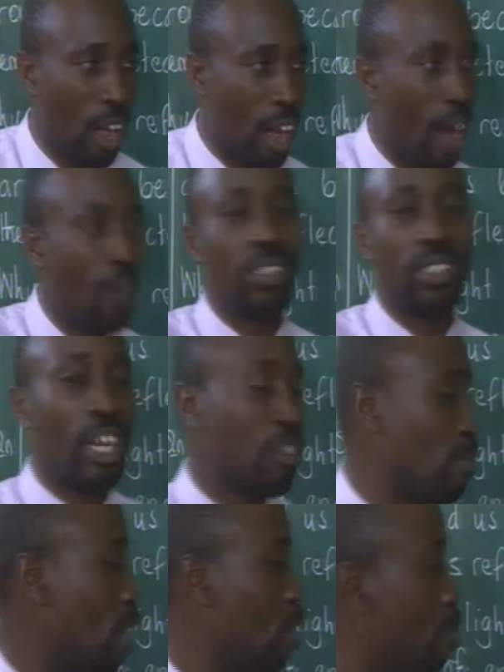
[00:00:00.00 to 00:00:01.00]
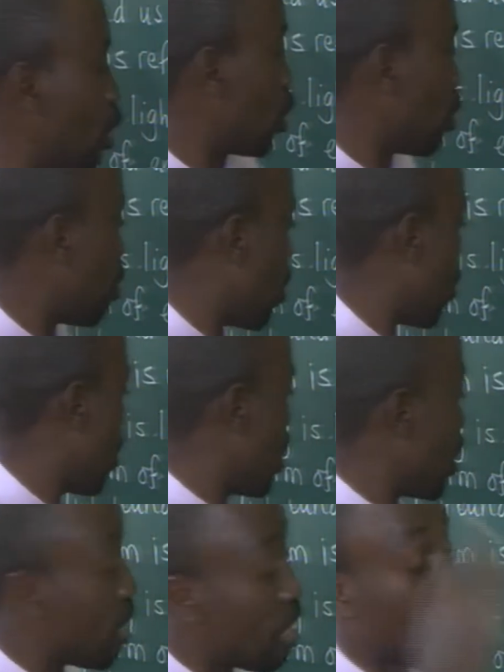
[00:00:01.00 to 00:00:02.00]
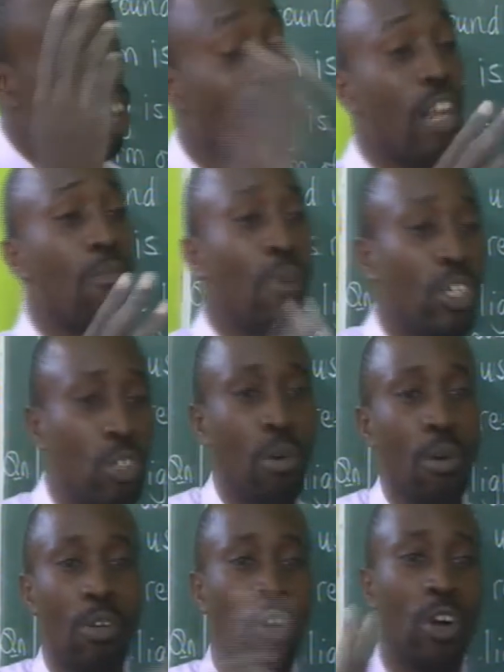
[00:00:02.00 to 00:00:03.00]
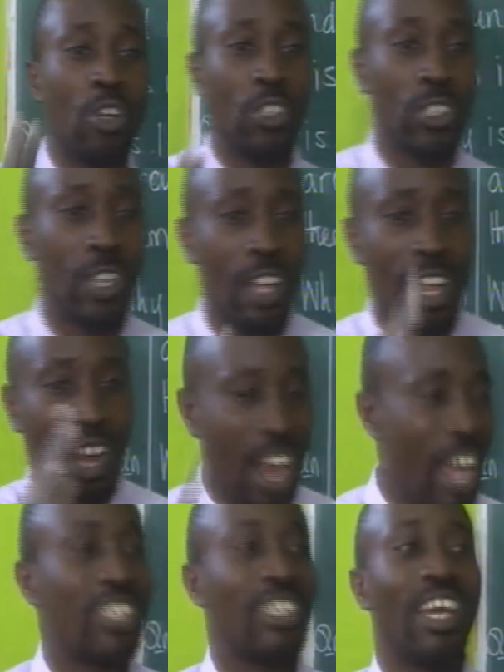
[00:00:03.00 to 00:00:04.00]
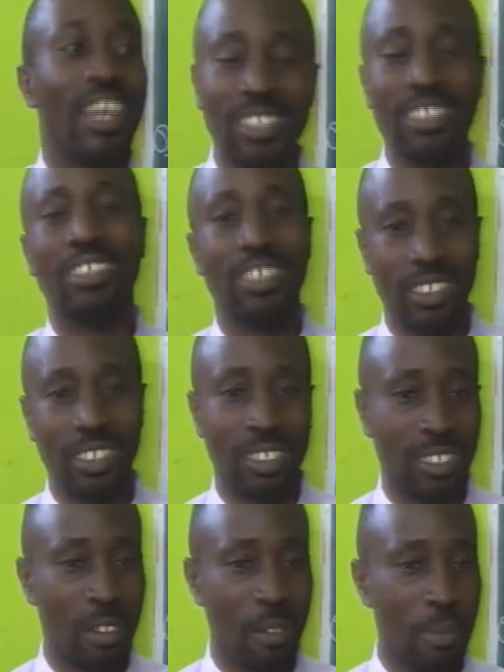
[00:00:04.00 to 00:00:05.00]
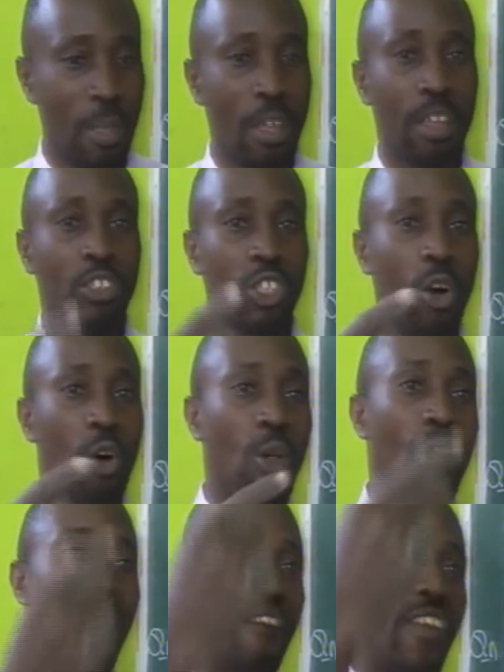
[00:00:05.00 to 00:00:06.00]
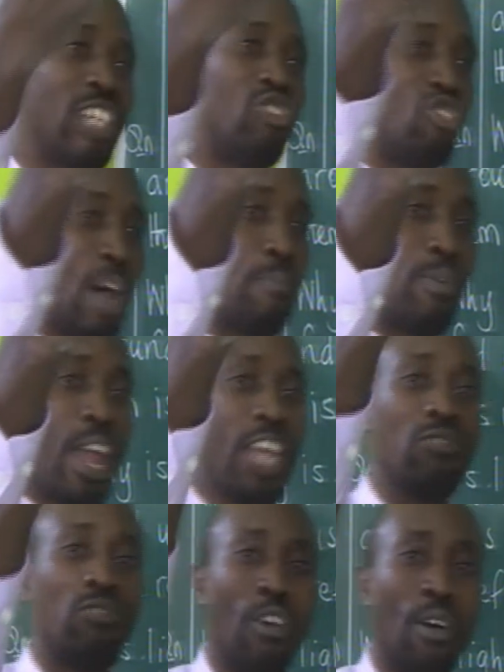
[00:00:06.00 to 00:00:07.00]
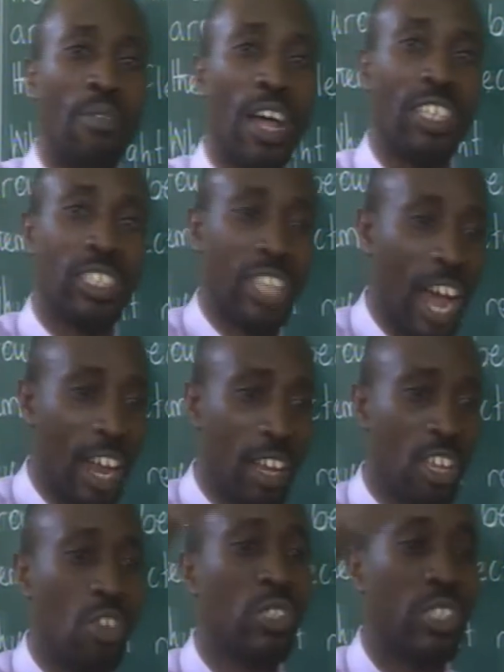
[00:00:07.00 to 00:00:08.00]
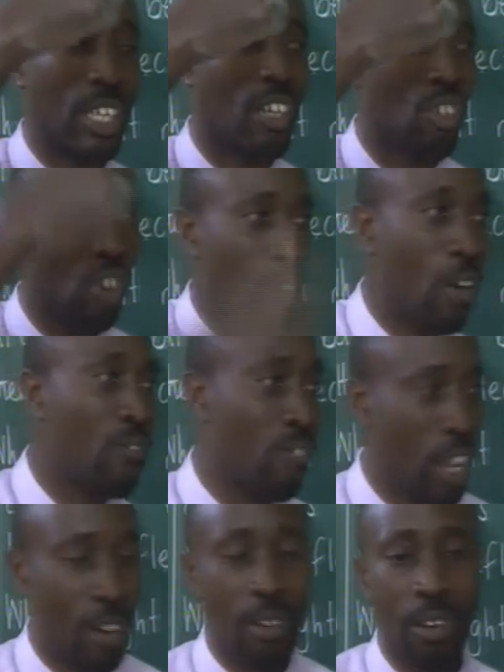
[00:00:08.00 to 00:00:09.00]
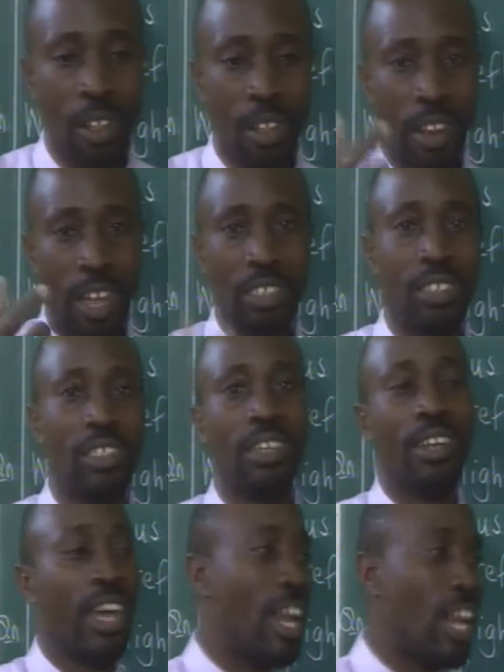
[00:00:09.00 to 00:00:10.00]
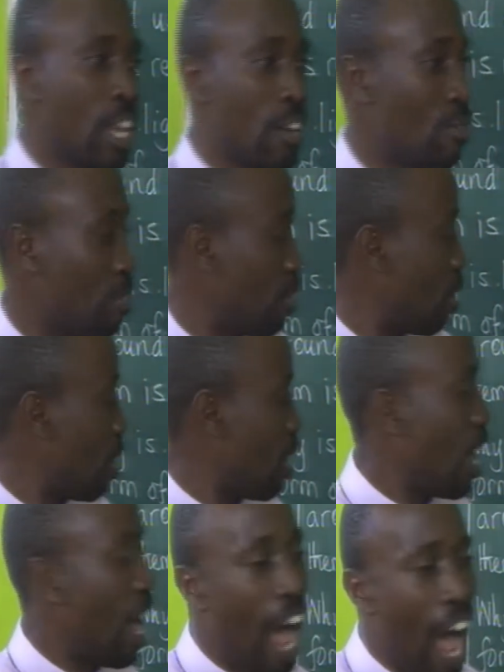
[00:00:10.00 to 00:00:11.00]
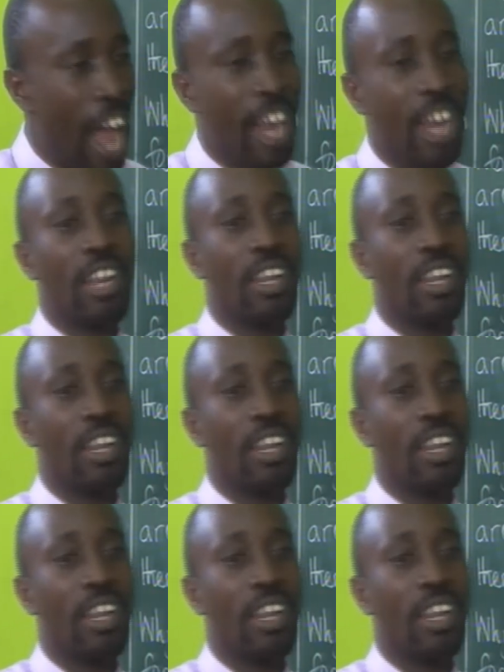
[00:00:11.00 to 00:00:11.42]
How is that made possible? It is only possible because light exists. So, they trap light from the sun using chlorophyll that is in their leaves and